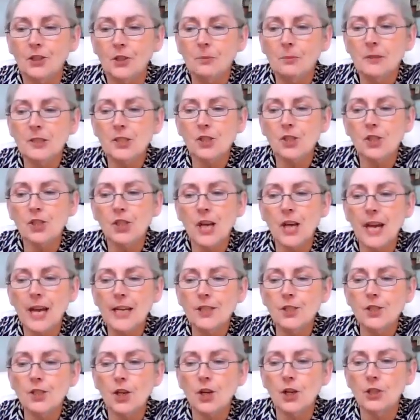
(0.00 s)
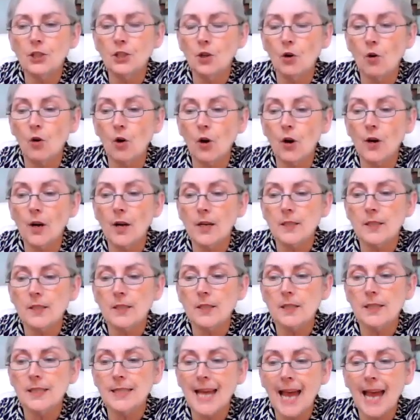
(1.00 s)
You must change your
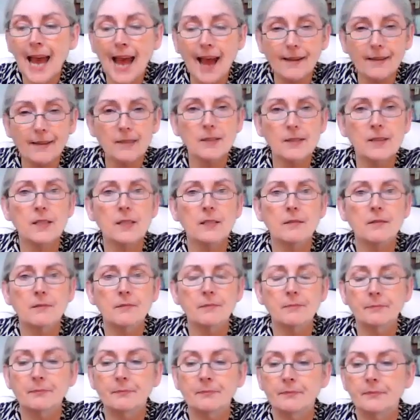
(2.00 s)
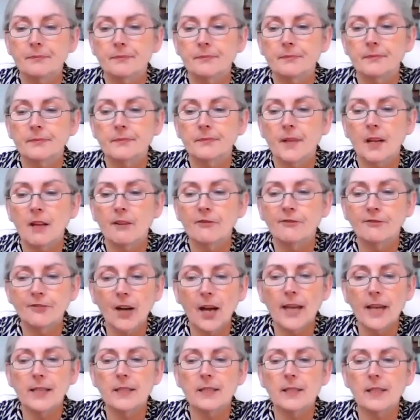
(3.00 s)
tact.
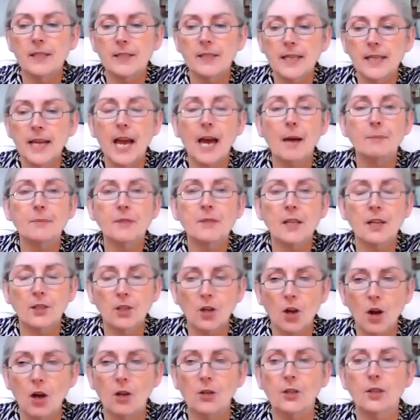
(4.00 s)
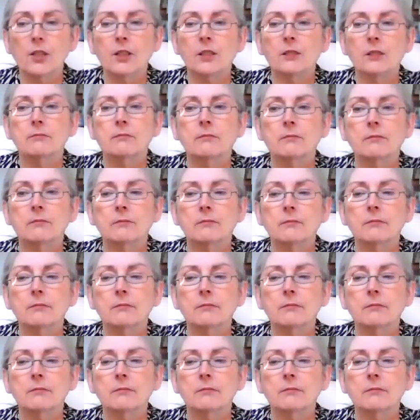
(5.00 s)
Fight, adapt, and conquer.